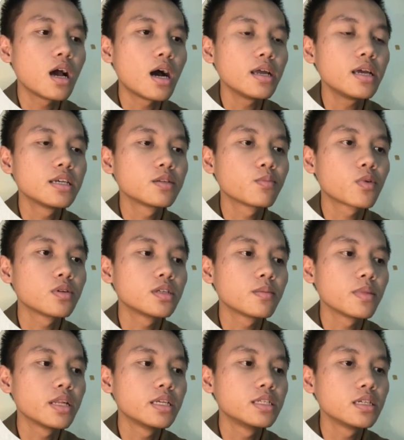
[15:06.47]
I, as a
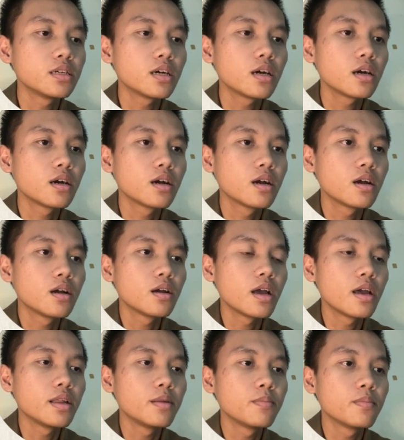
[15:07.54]
project manager,
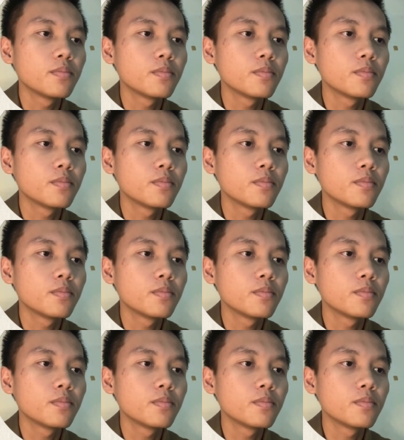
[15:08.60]
and